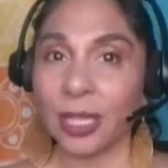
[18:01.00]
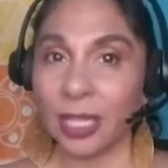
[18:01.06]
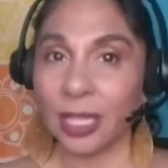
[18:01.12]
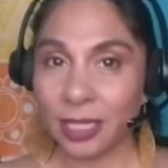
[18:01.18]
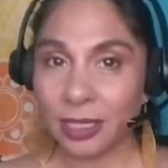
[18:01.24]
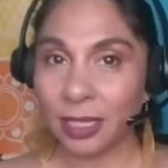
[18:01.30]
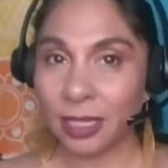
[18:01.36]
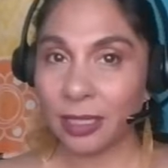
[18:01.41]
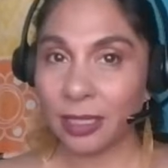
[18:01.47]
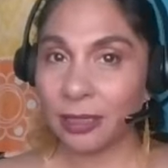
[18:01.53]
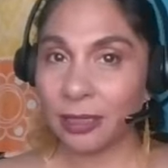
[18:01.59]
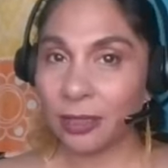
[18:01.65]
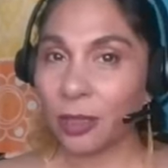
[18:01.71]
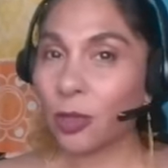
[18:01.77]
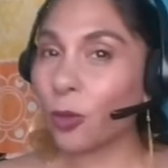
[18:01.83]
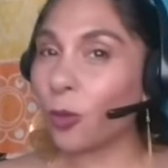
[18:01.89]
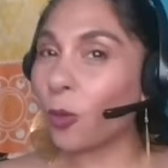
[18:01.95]
easy.
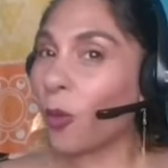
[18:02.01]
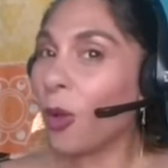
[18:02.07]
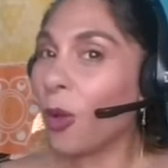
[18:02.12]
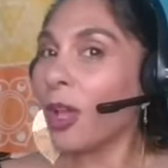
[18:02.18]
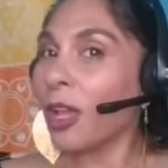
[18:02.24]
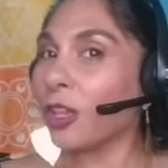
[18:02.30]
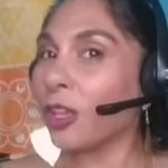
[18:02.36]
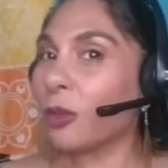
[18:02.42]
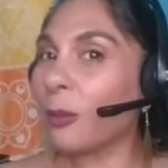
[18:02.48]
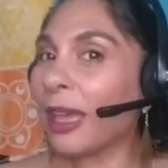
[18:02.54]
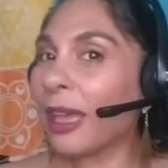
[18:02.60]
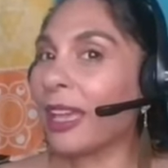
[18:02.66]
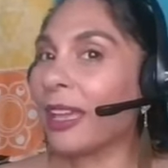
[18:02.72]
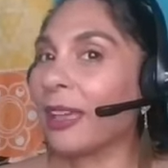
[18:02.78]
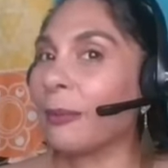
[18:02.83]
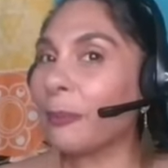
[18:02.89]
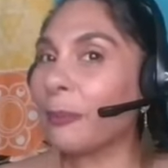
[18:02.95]
So you may